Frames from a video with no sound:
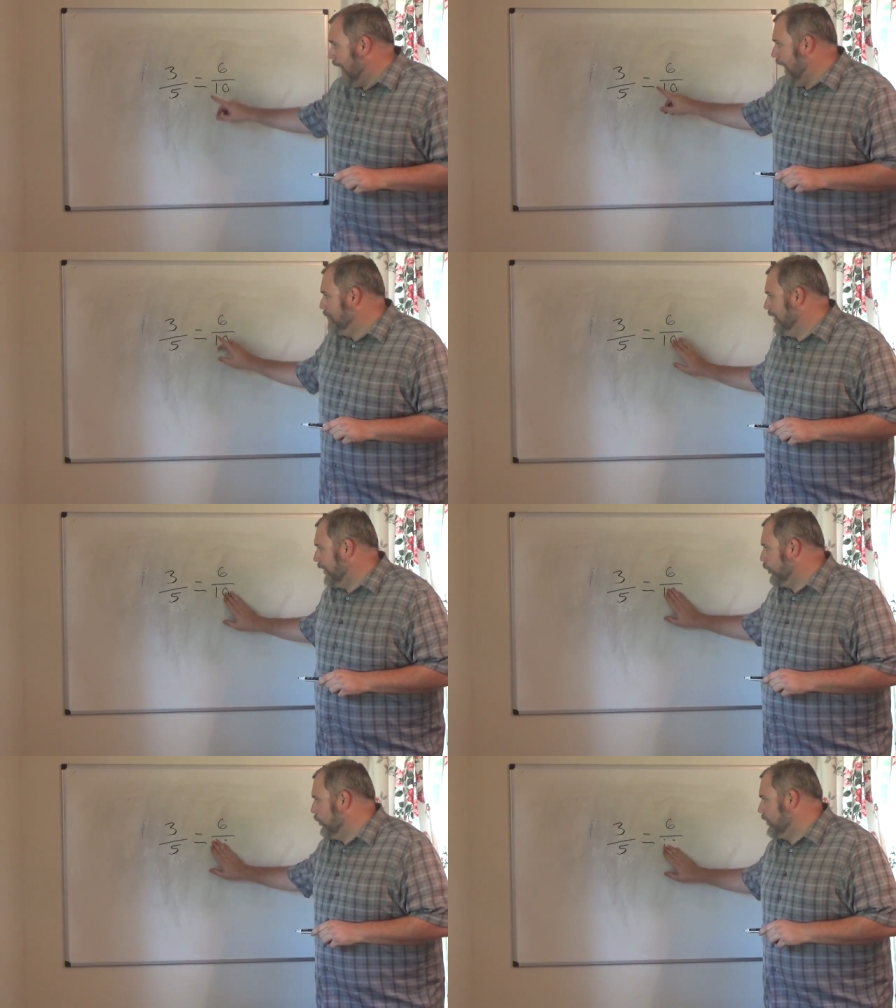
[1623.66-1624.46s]
I'm
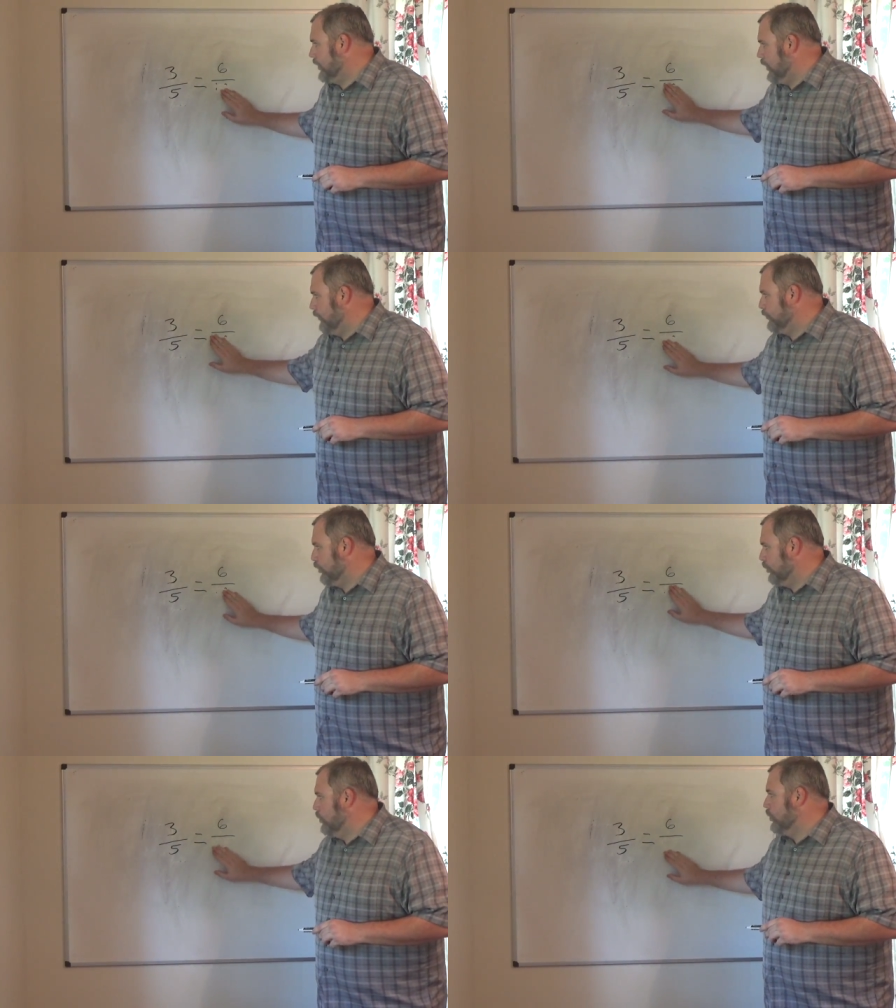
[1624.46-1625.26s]
not going to give
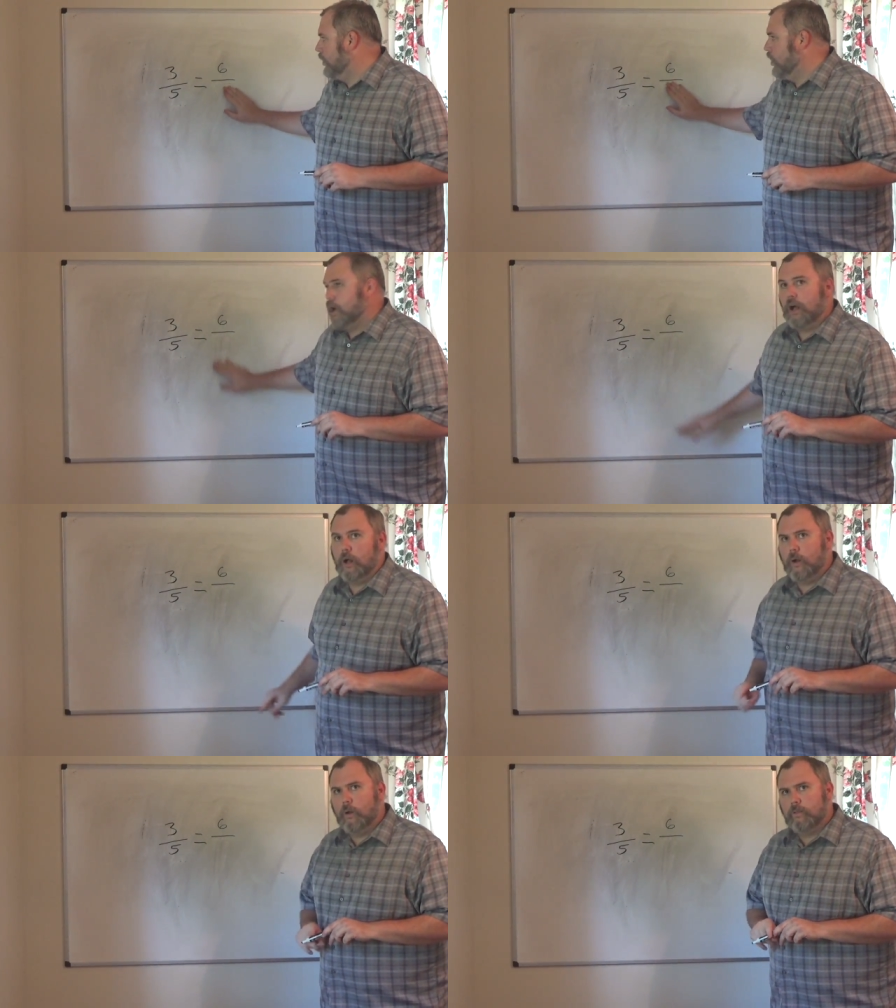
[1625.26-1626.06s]
you
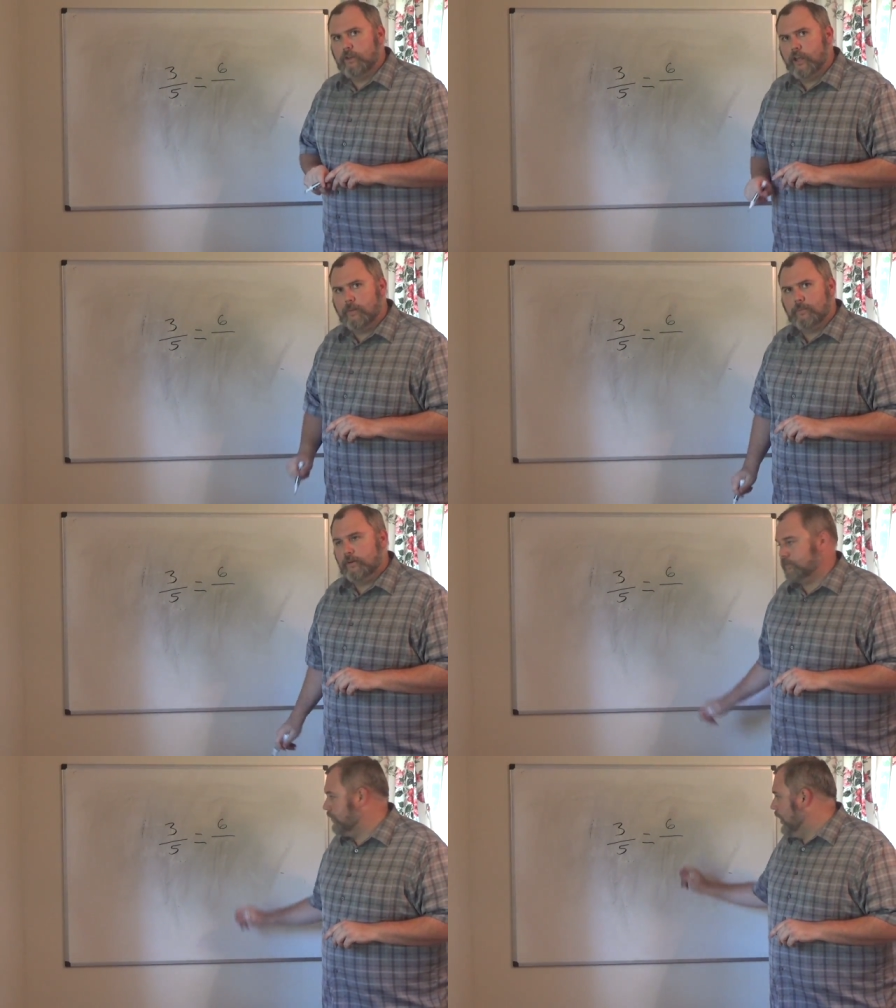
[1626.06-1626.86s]
all the numbers.